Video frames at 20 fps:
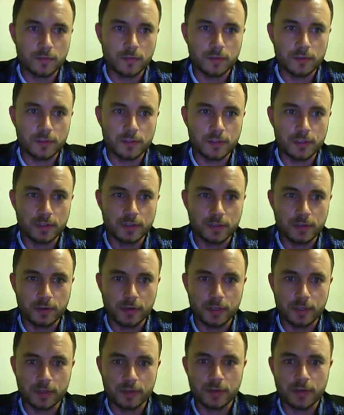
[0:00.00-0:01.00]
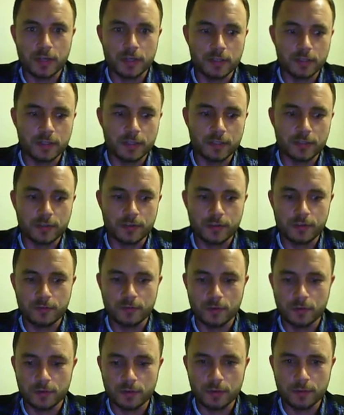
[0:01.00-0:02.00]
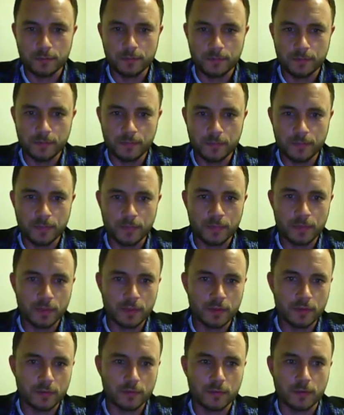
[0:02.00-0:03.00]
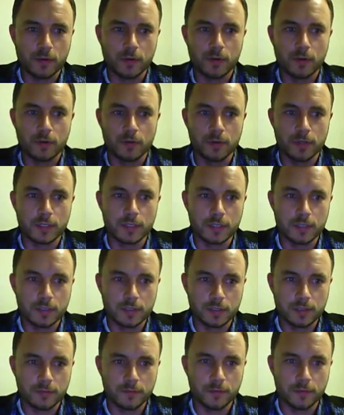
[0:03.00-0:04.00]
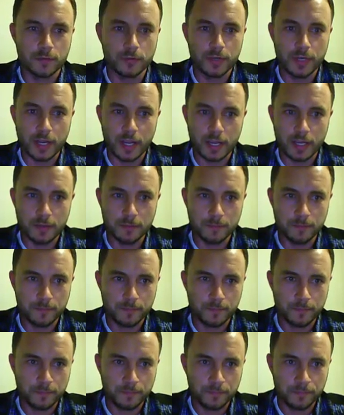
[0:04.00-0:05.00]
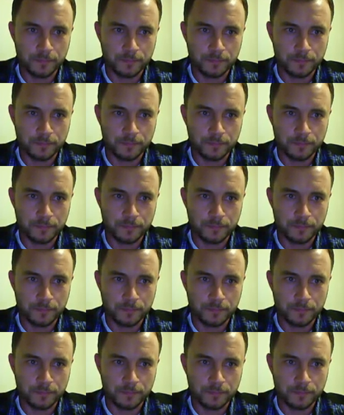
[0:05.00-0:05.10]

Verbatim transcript: So first, let's go ahead and create a dictionary folder. We'll call it folder A.